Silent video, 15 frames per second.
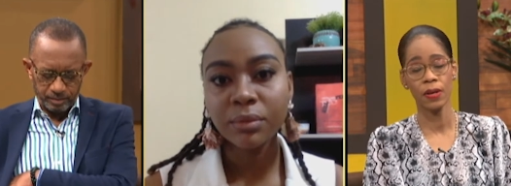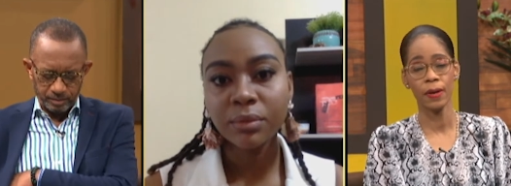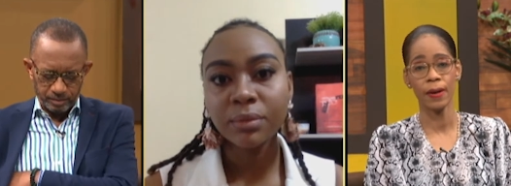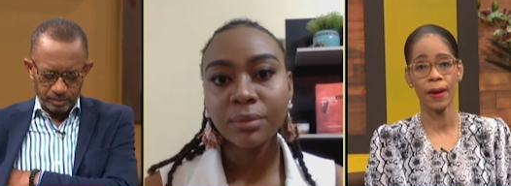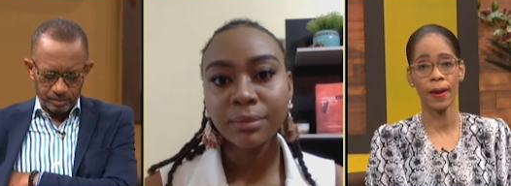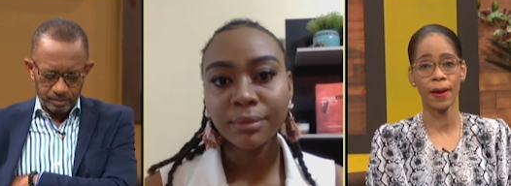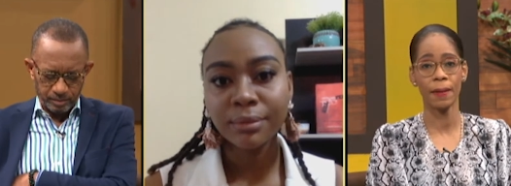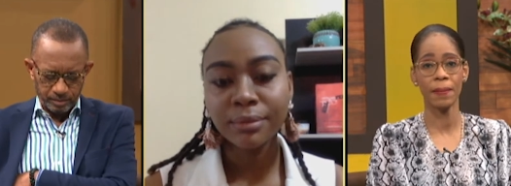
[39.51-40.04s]

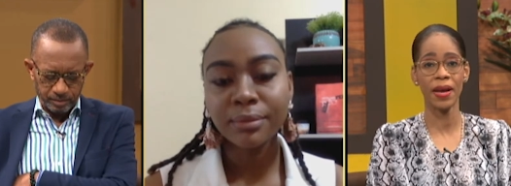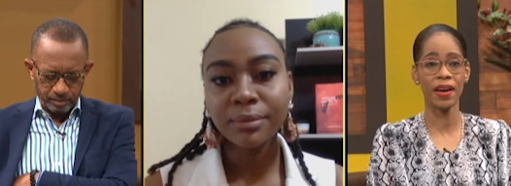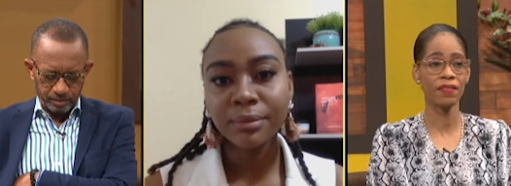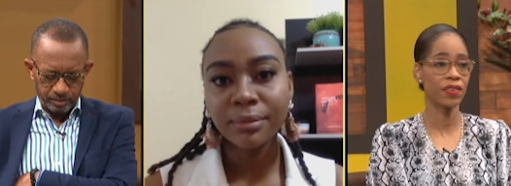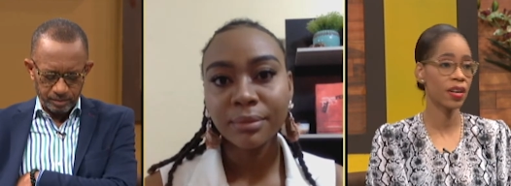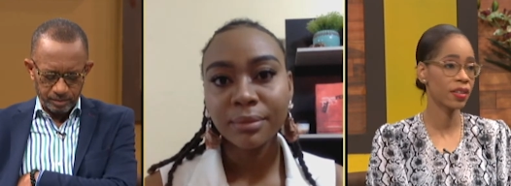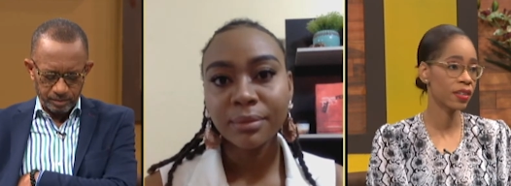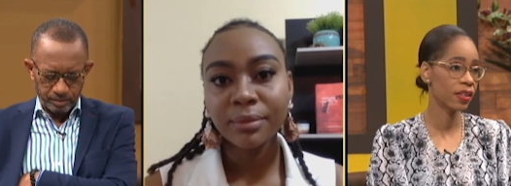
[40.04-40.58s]
Speaker 1: um, have
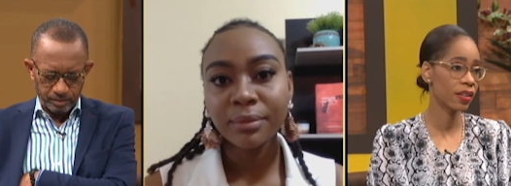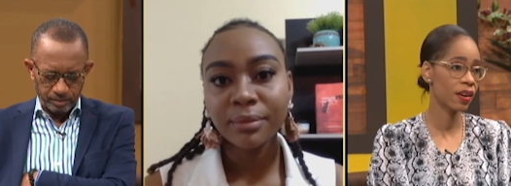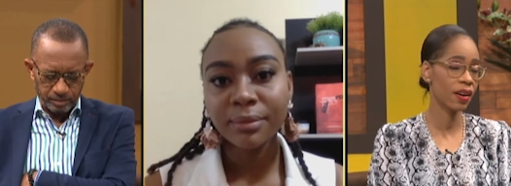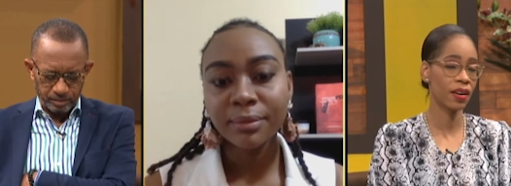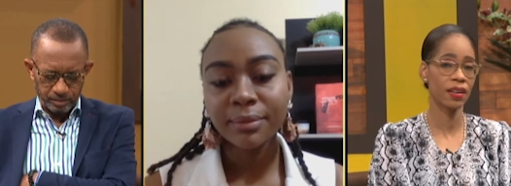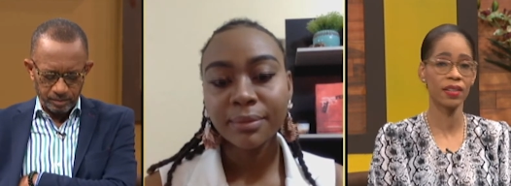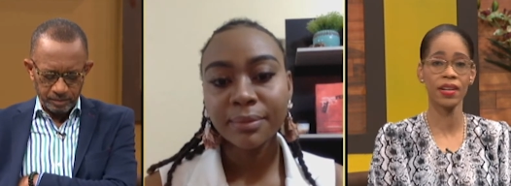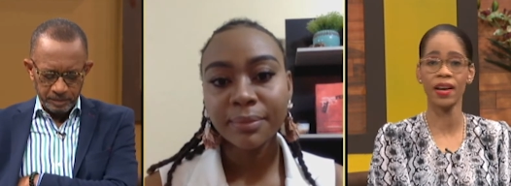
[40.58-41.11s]

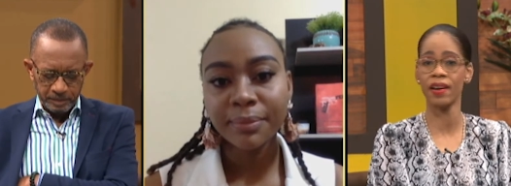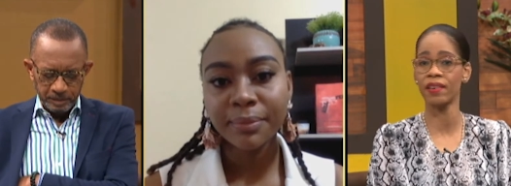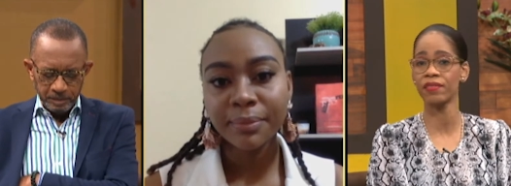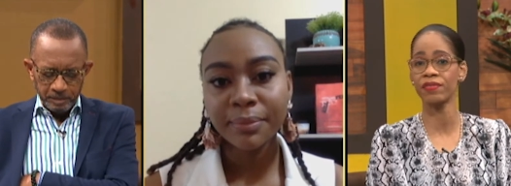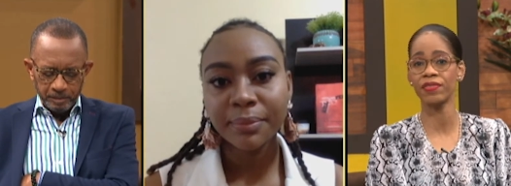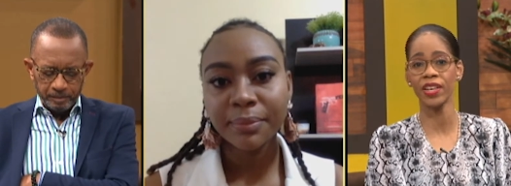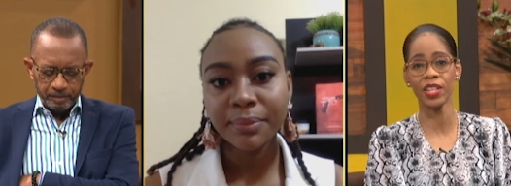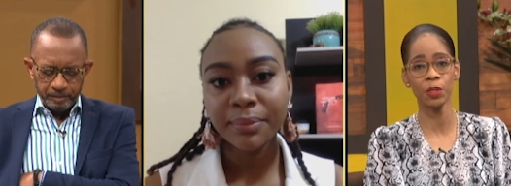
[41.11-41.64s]
undergone,
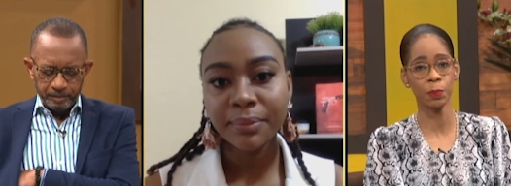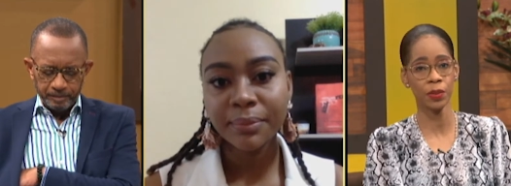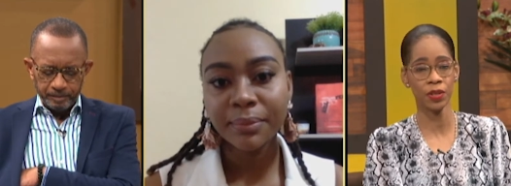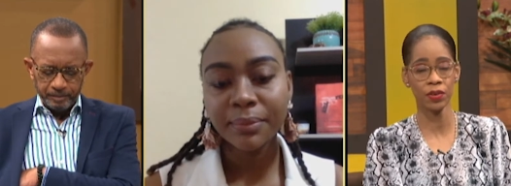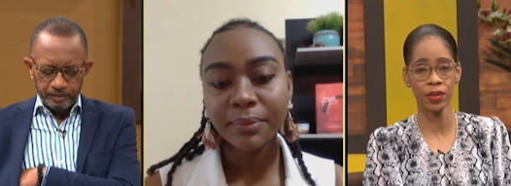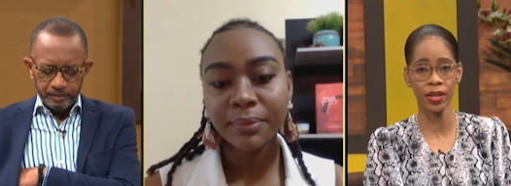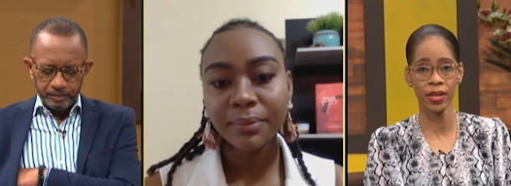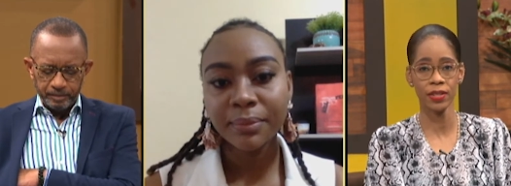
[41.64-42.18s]
have
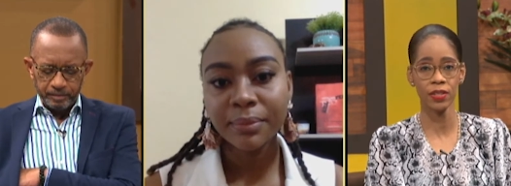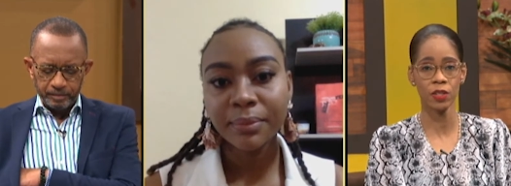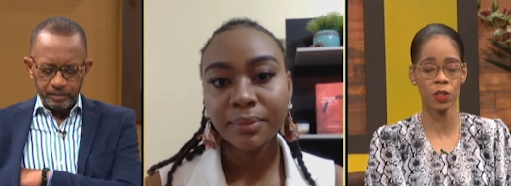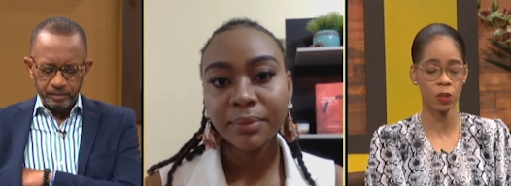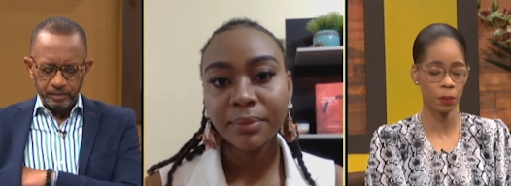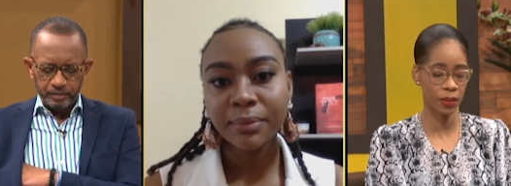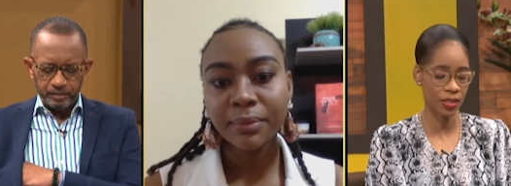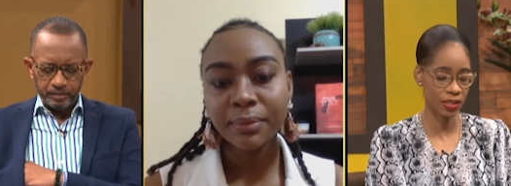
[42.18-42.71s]
experienced
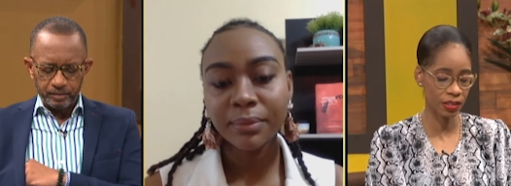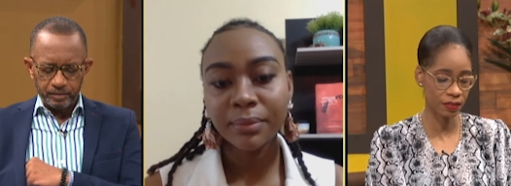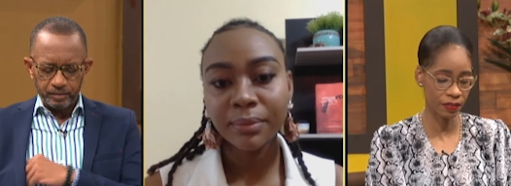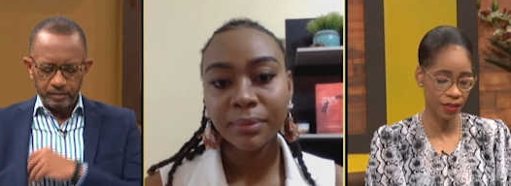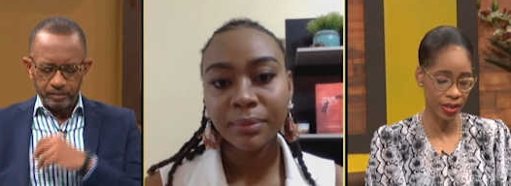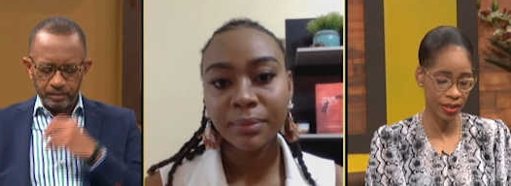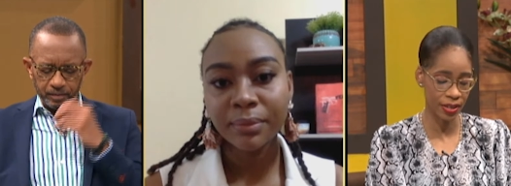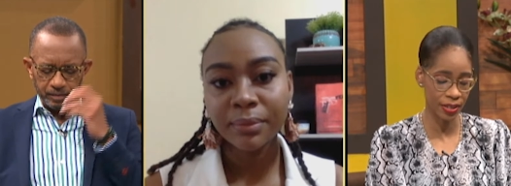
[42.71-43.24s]
domestic
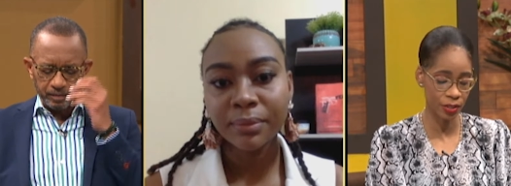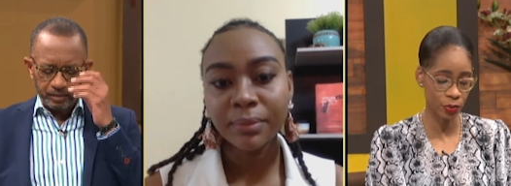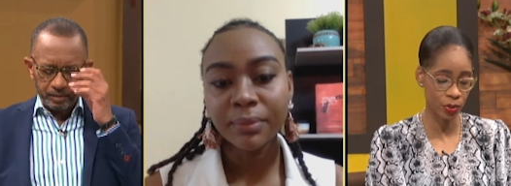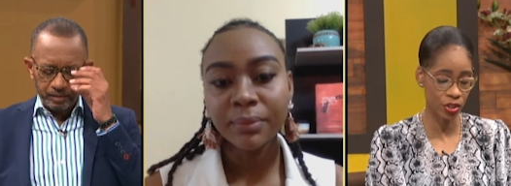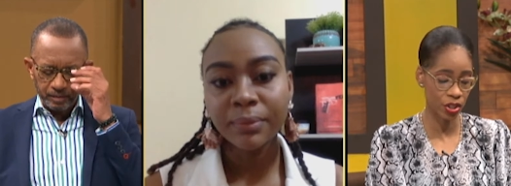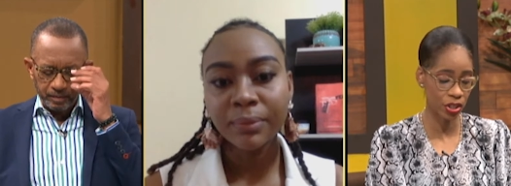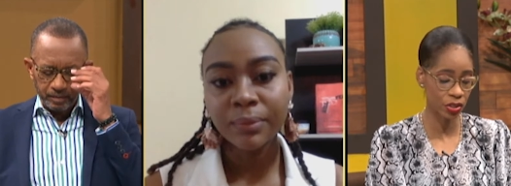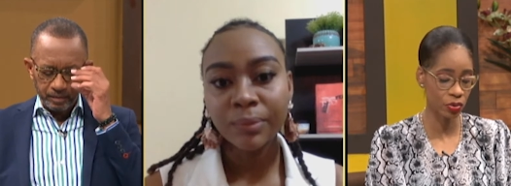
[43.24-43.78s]
violence,
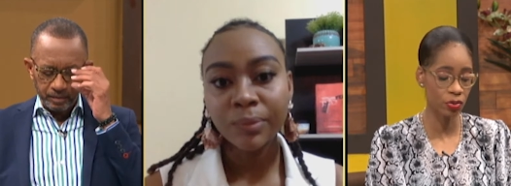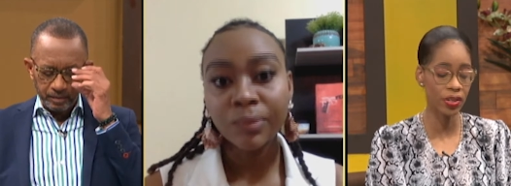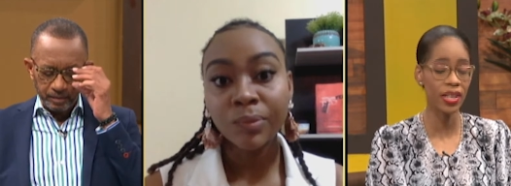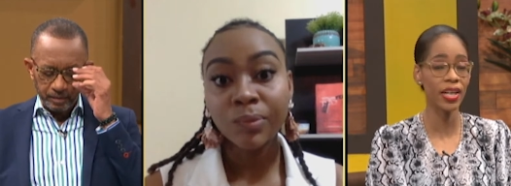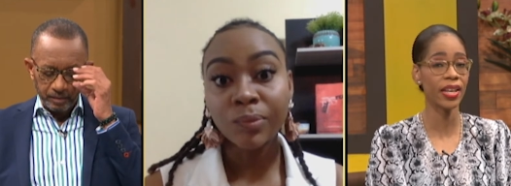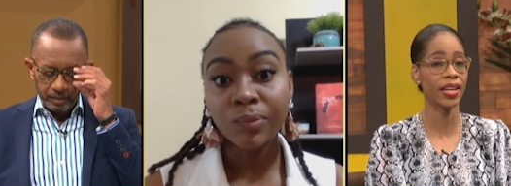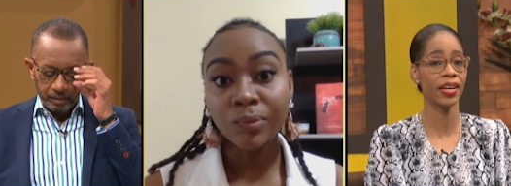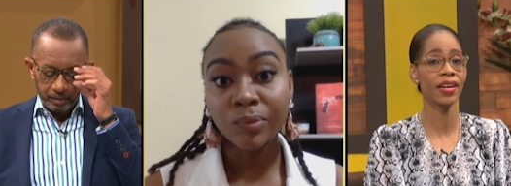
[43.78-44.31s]
which is
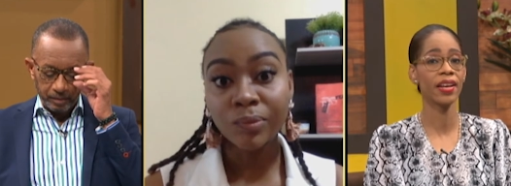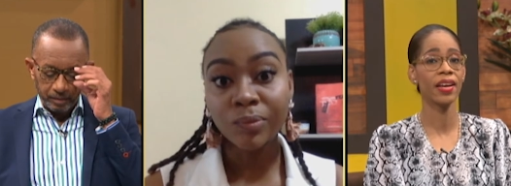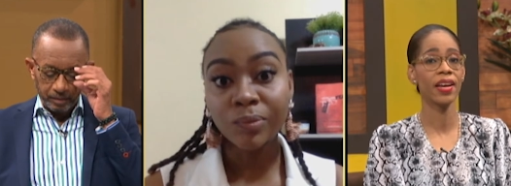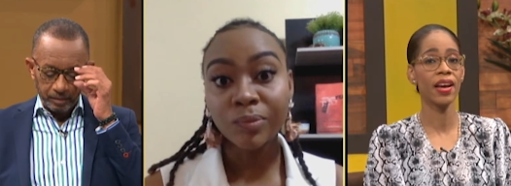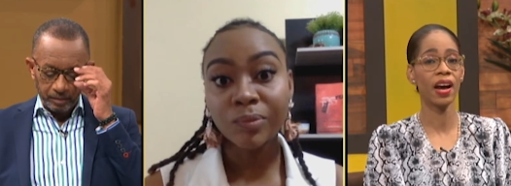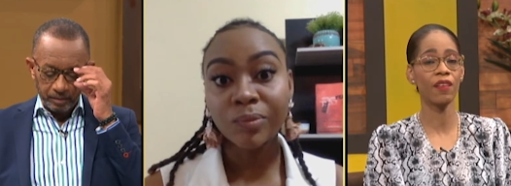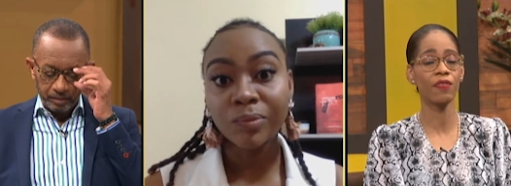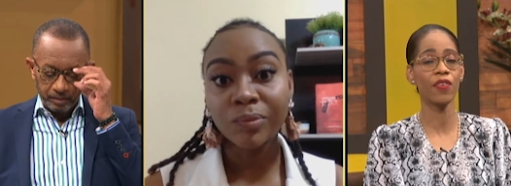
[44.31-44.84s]
really
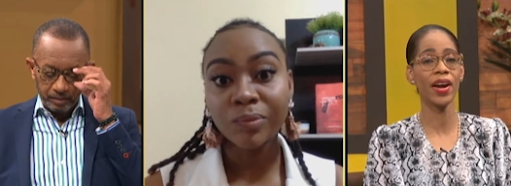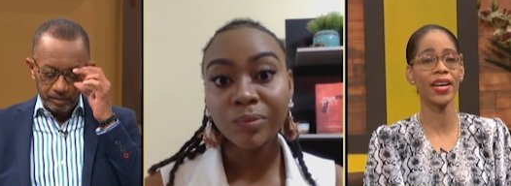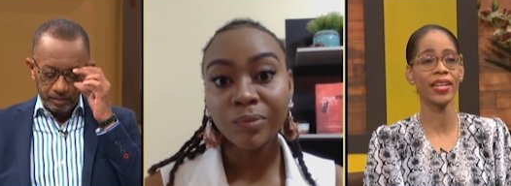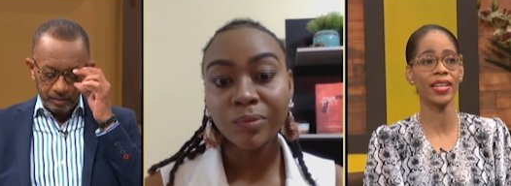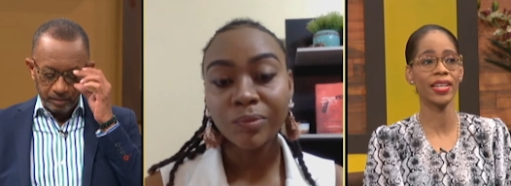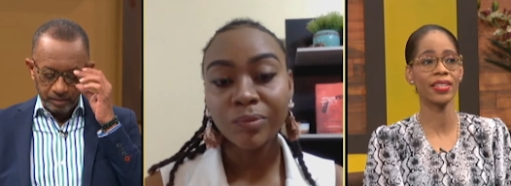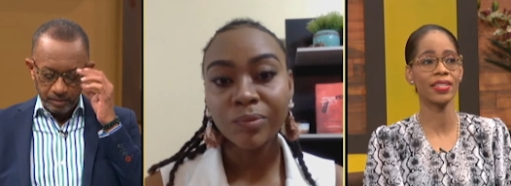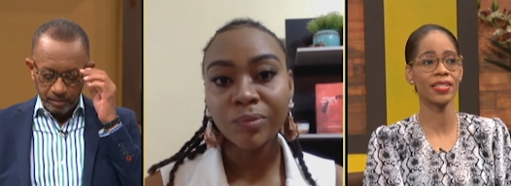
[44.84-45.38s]
a
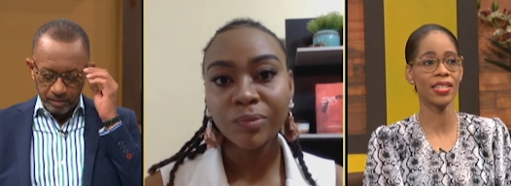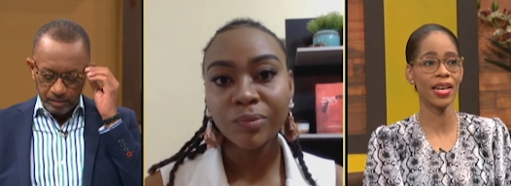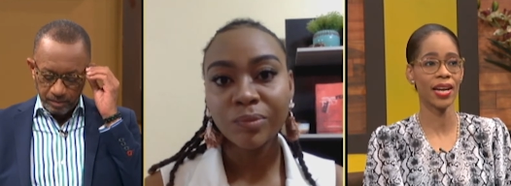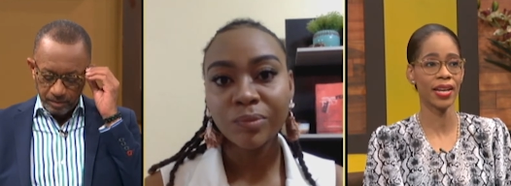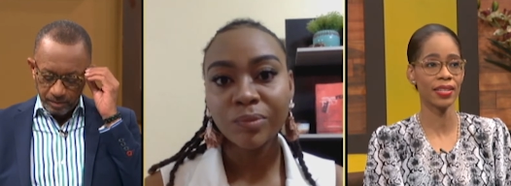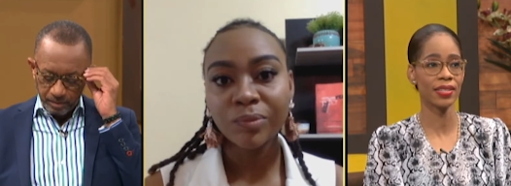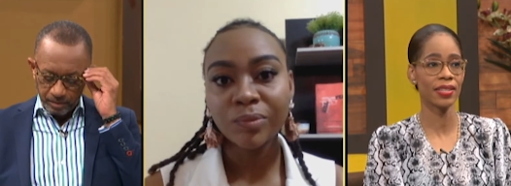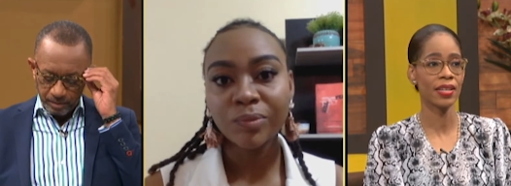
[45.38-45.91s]
frightening stat.